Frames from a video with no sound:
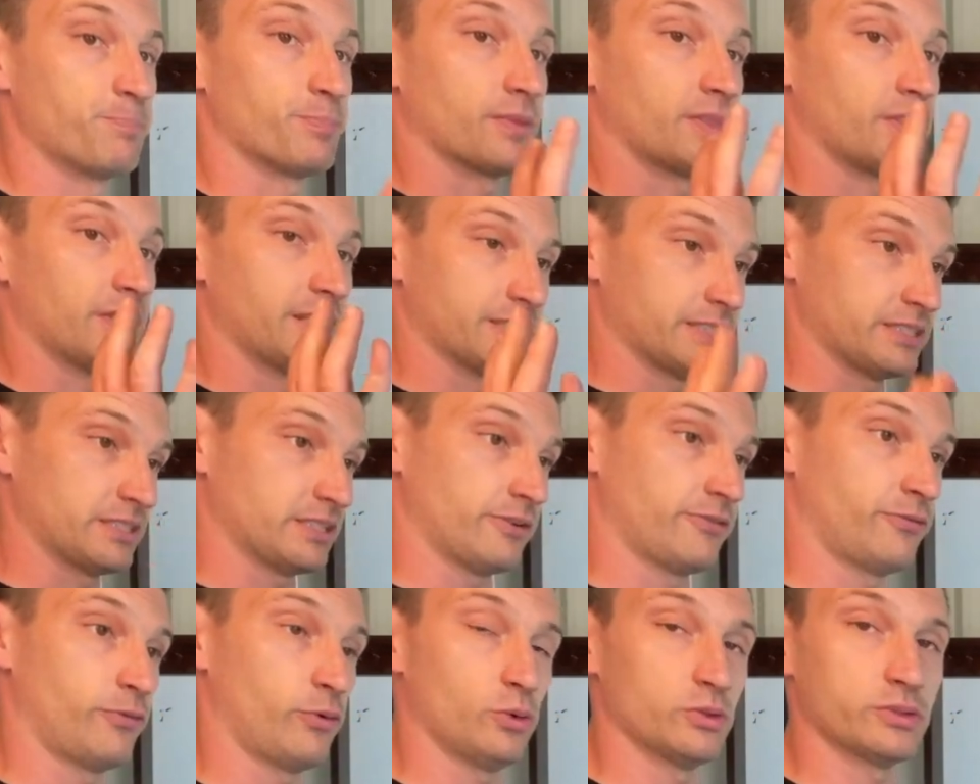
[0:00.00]
this is
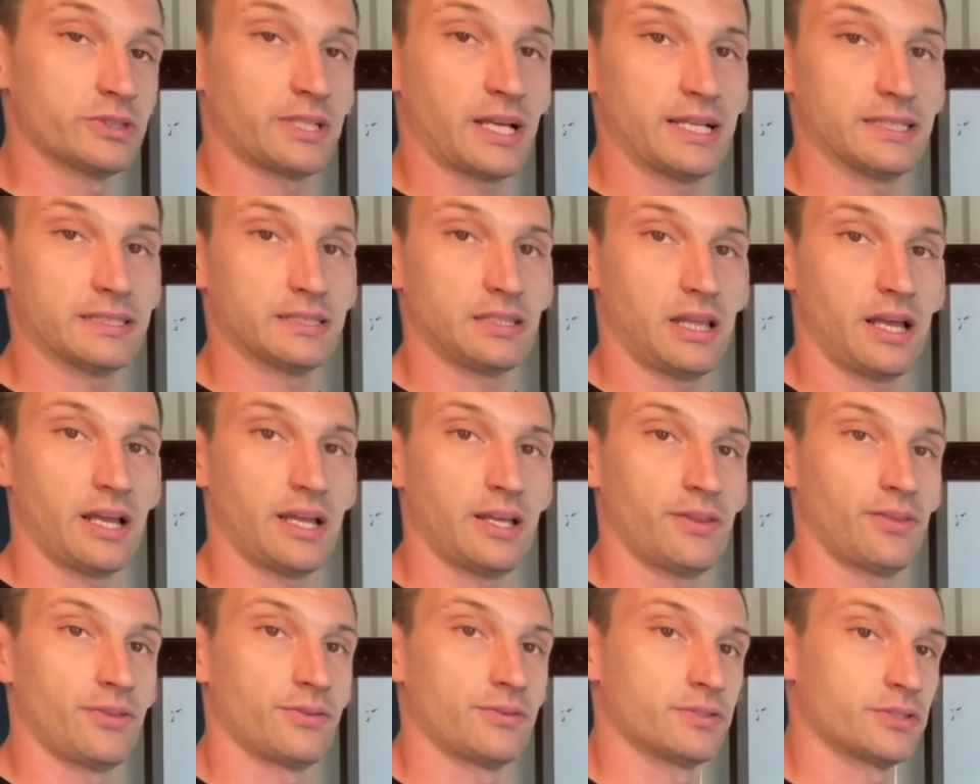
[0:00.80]
a full-size
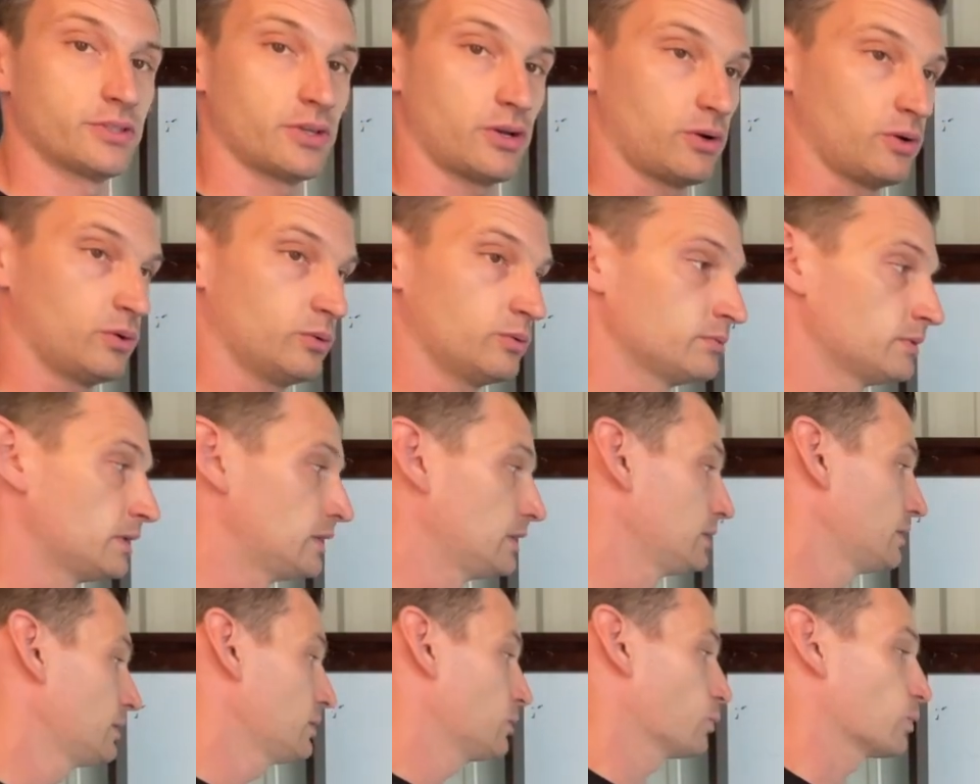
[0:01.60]
lathe so
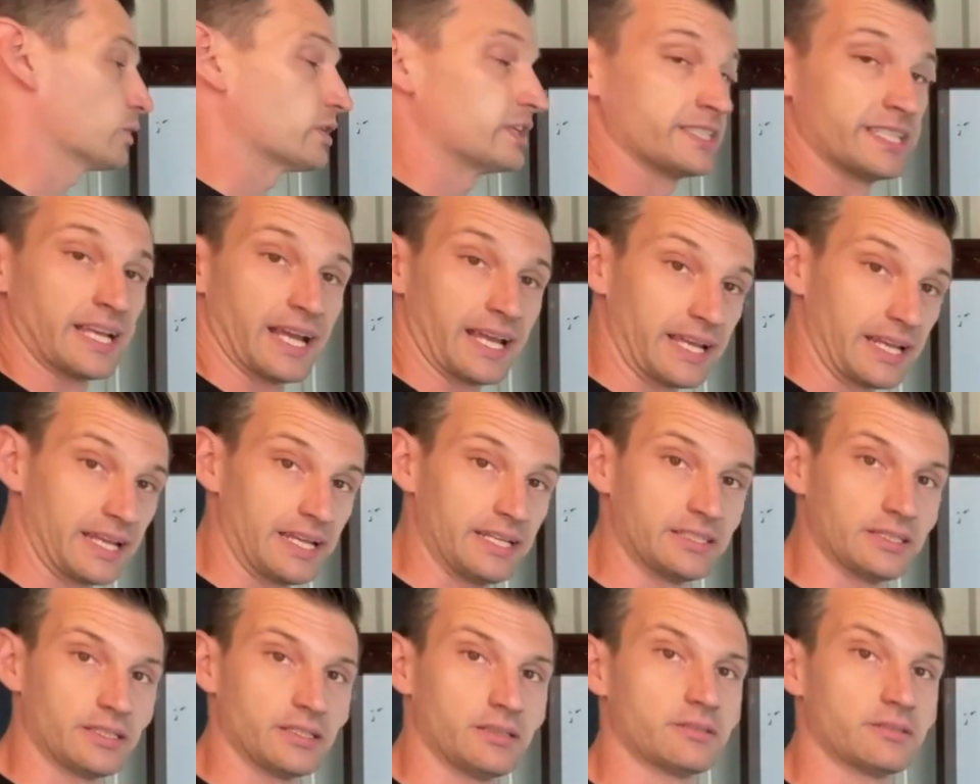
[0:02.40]
we're going to take it easy.